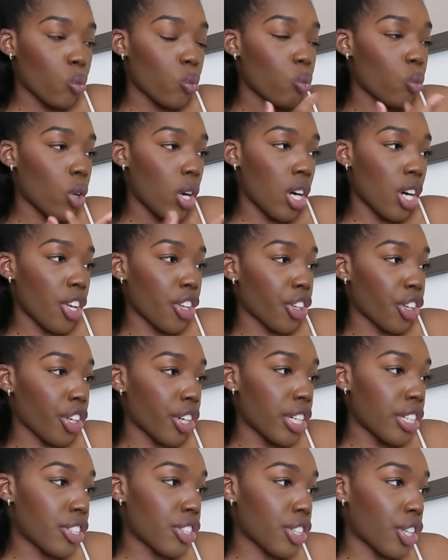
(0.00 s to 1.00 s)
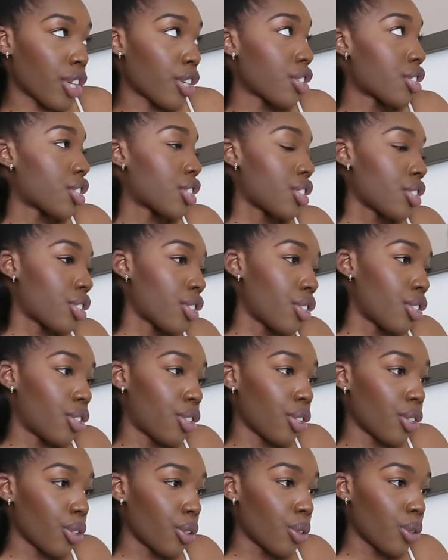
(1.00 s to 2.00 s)
what other excursion to
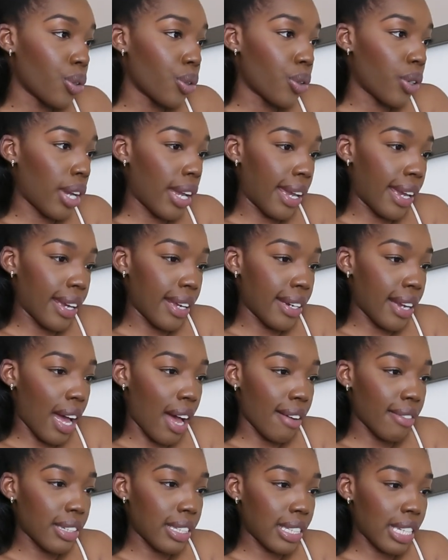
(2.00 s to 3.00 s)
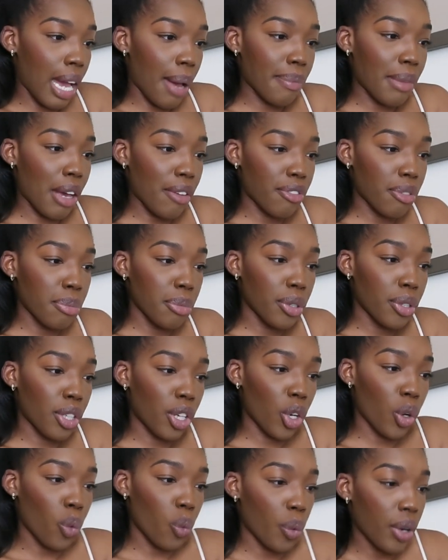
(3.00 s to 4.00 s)
do and obviously i'm not
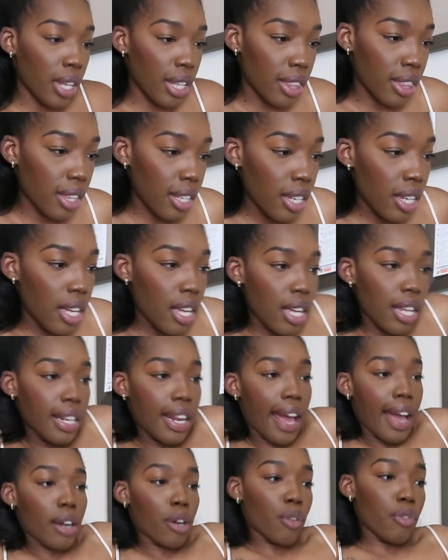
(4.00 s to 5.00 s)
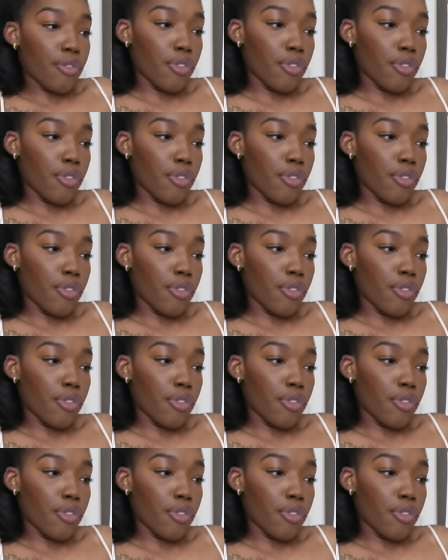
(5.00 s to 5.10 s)
familiar with niagara